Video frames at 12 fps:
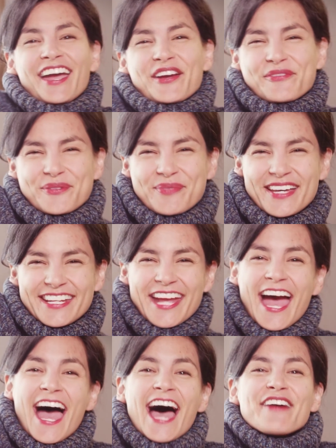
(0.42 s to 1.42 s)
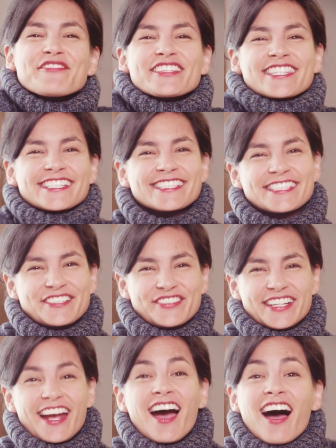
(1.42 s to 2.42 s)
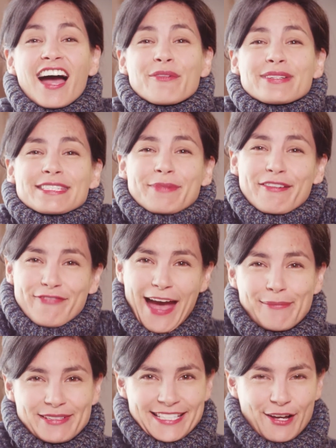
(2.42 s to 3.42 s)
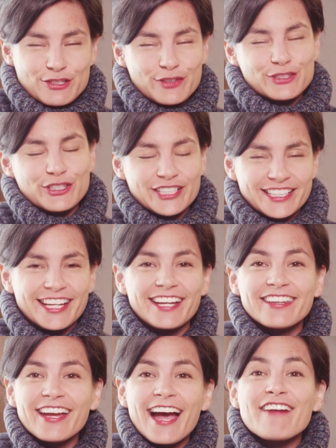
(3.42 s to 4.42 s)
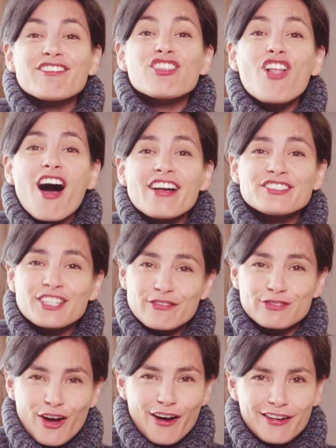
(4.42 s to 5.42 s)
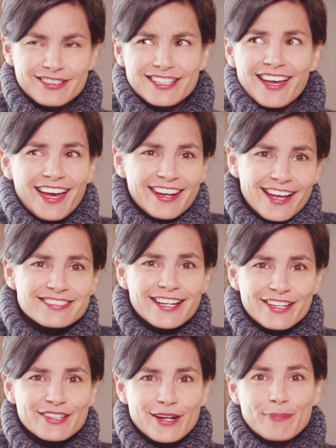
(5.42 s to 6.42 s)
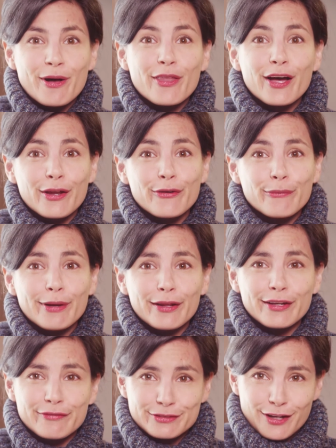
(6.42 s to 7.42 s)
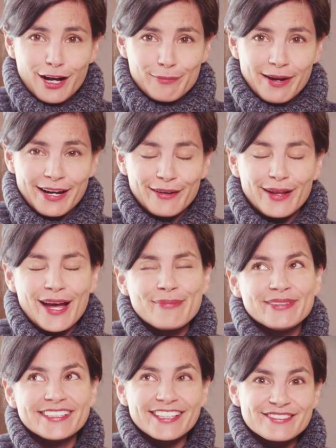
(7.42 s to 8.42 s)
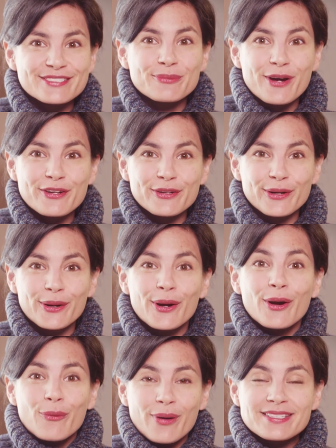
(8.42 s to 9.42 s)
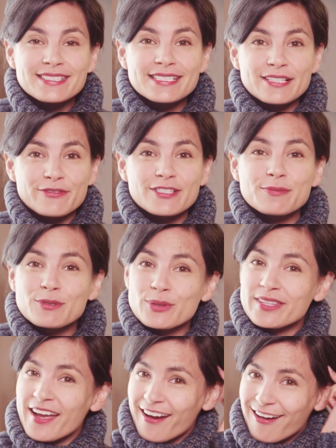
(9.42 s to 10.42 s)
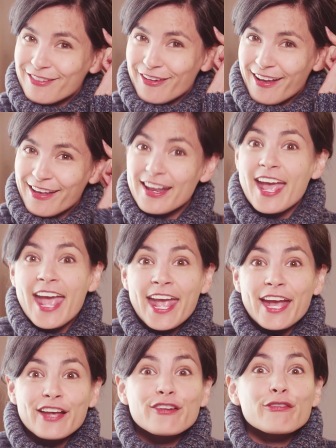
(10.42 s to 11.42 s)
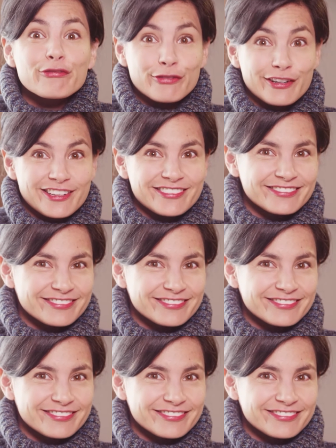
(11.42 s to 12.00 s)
Hey everybody, happy Thanksgiving. I went to my family's house for Turkey Day and they have lots of dogs. And as I ended up on the underbelly of a dog pile, I began to wonder, what's the difference between the hair on your head and fur?